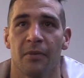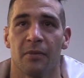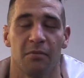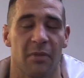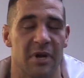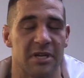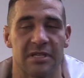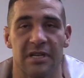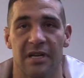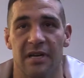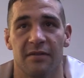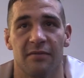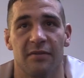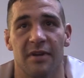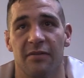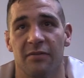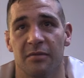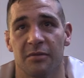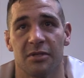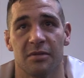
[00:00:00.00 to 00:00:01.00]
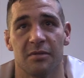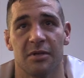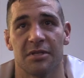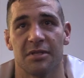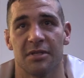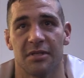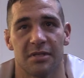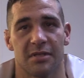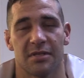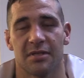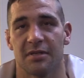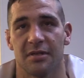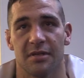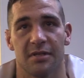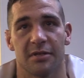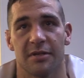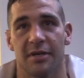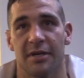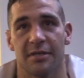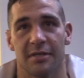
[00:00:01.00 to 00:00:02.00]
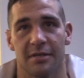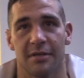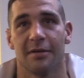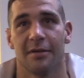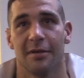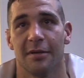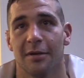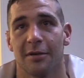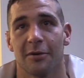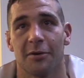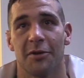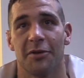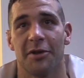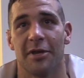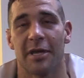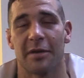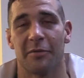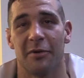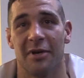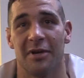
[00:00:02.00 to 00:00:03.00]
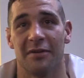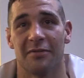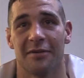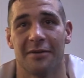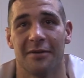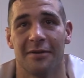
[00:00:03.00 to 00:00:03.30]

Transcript: Much love him so much. It's great. Can't thank him enough.